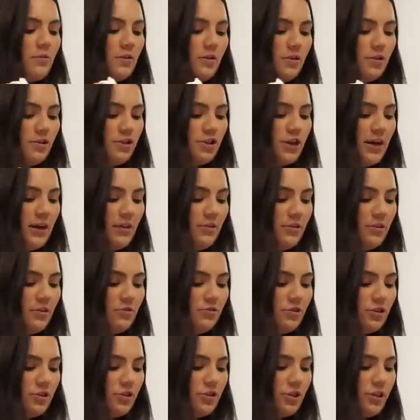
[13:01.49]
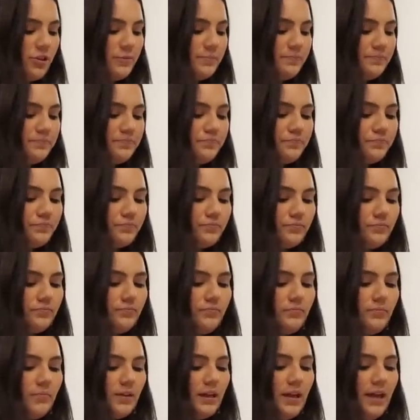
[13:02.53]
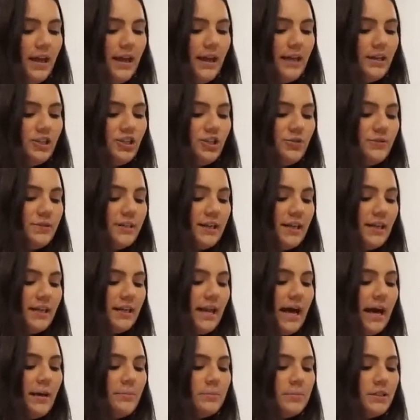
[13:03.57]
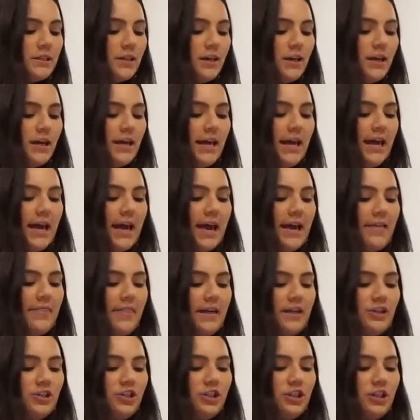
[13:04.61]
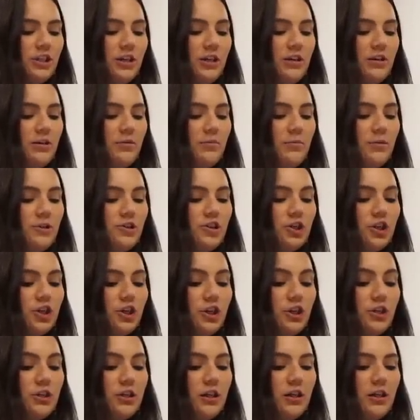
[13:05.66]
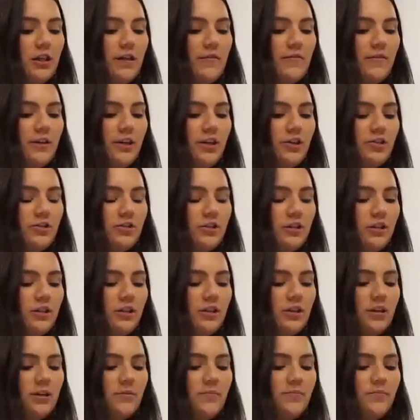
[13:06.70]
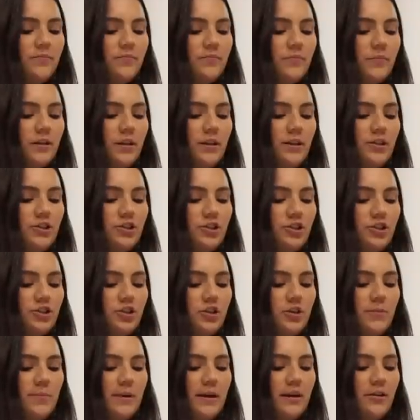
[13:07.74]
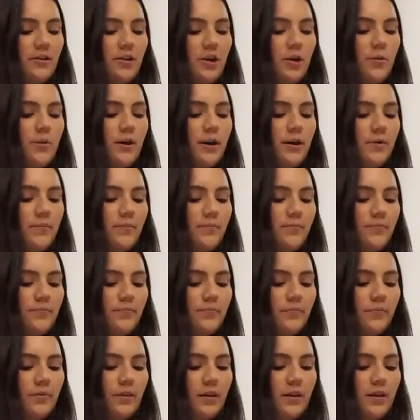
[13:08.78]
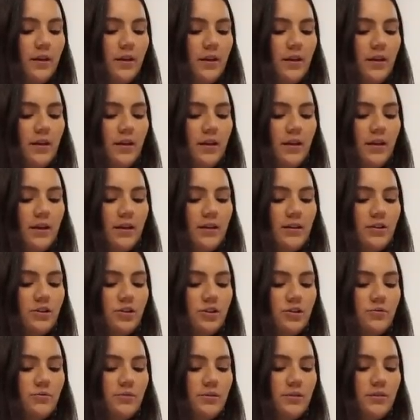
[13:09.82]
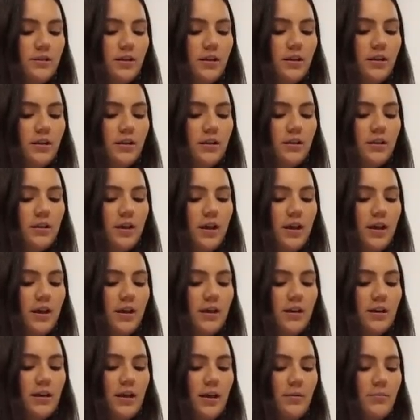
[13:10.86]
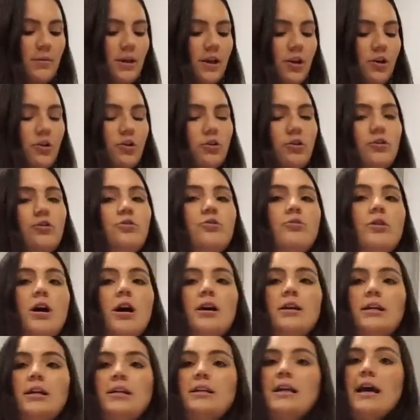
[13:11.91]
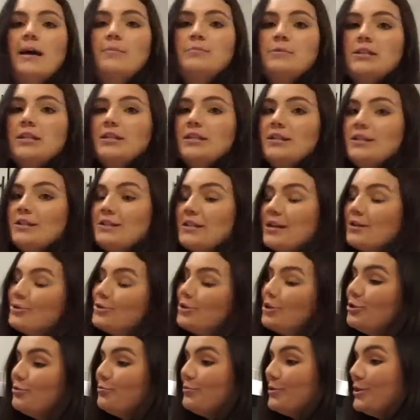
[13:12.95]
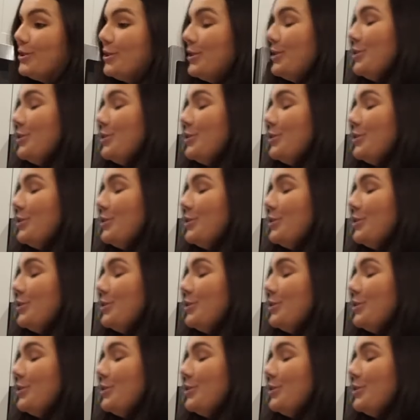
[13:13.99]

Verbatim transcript: with her child though, just her. And she was kidnapped, and then she returned 11 years later, like just showed up out of nowhere. And she was like, hey, I'm that girl who got kidnapped. It's actually really